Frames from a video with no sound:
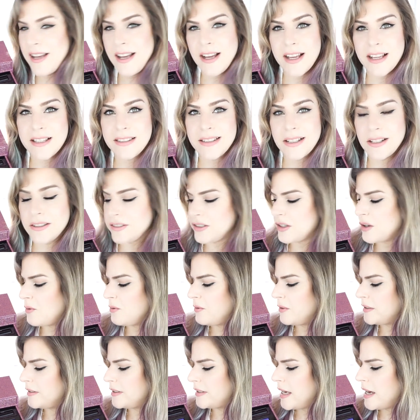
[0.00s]
it's also
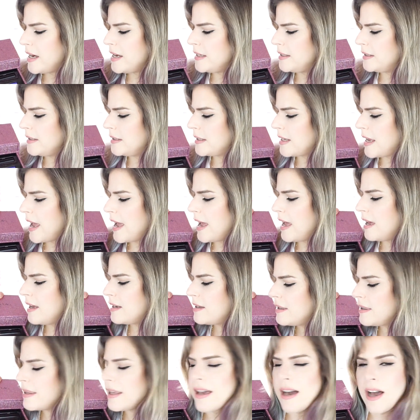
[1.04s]
full size,
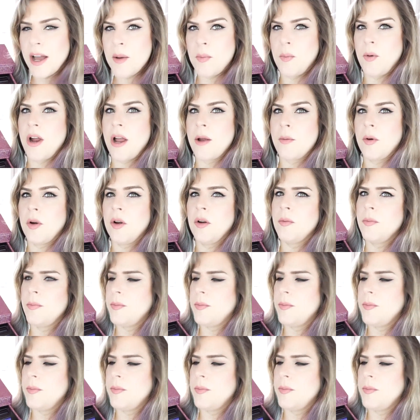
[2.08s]
and the eye primer,